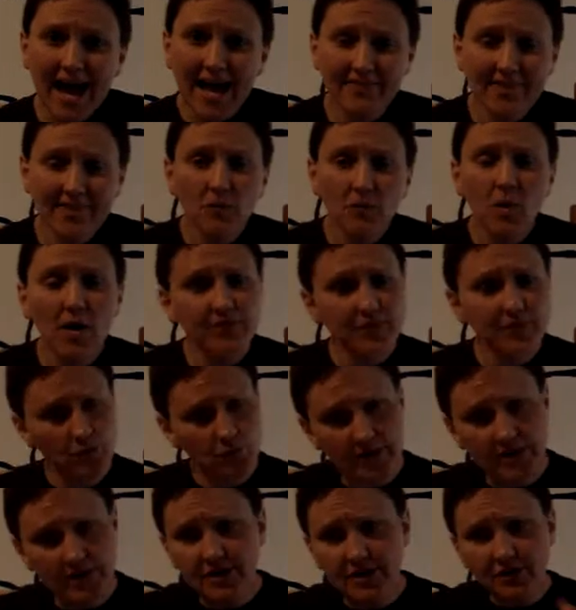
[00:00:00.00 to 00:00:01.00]
they want the
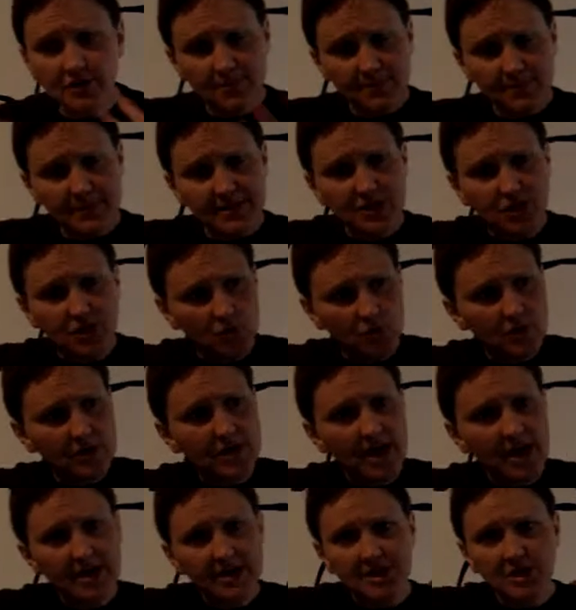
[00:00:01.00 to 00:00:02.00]
realtor to be the tour
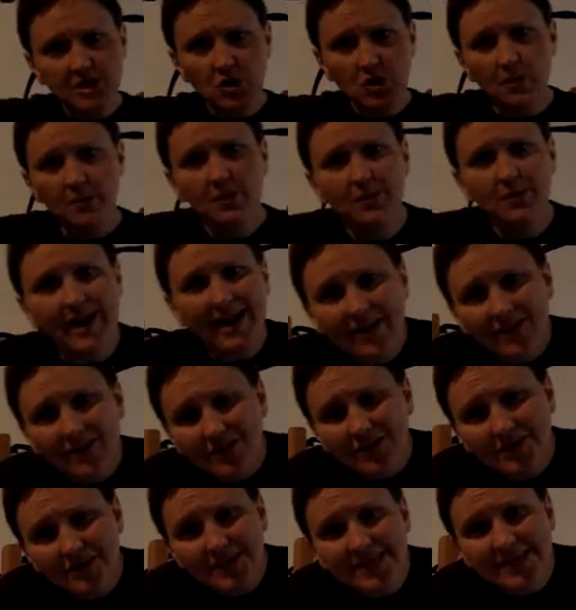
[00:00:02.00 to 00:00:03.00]
guide to show them
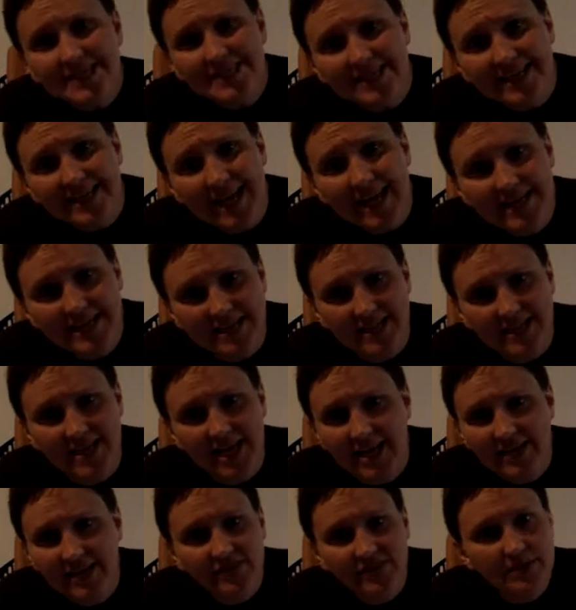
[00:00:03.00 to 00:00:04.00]
around? The listing agent,
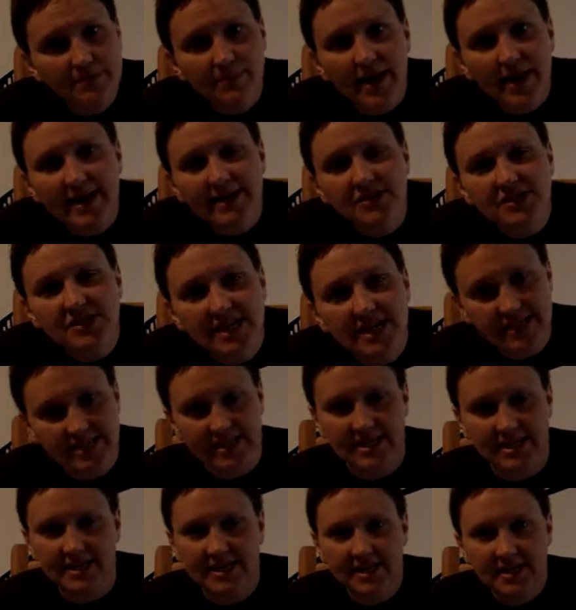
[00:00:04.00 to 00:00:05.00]
not even the buyer's
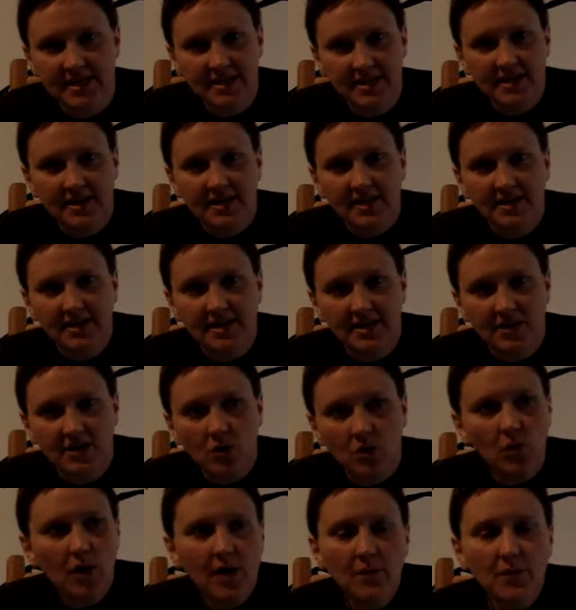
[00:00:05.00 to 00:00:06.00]
agent.
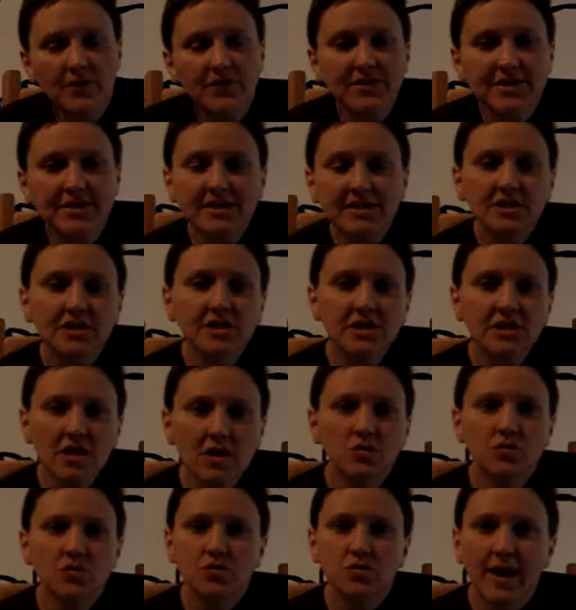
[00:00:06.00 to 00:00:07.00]
I want the deal to
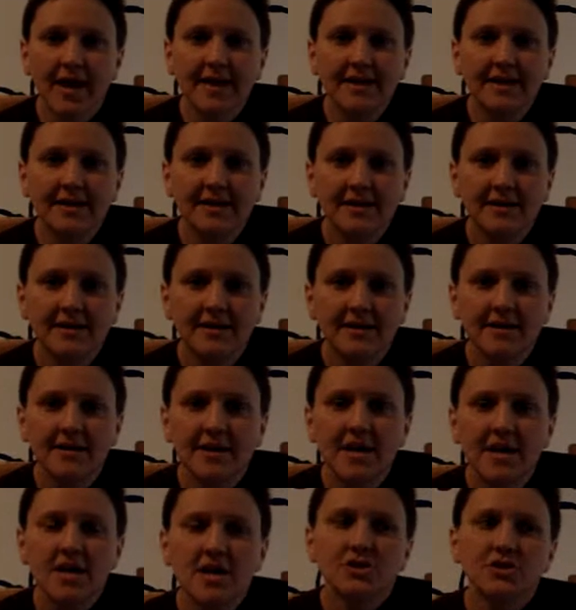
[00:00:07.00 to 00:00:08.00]
close, right?
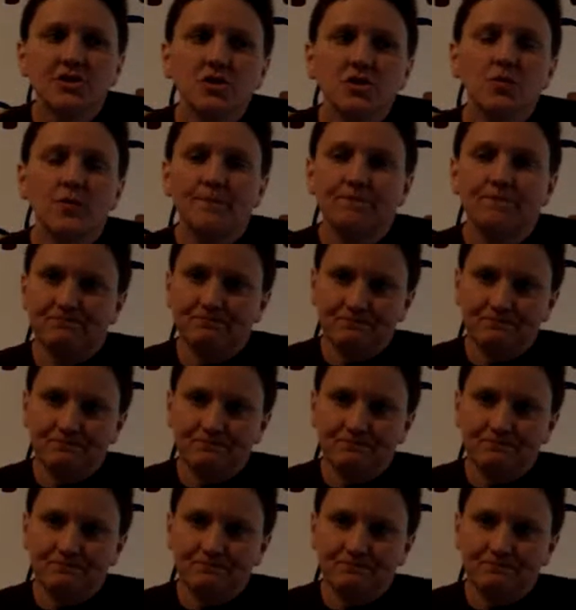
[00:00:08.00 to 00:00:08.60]
So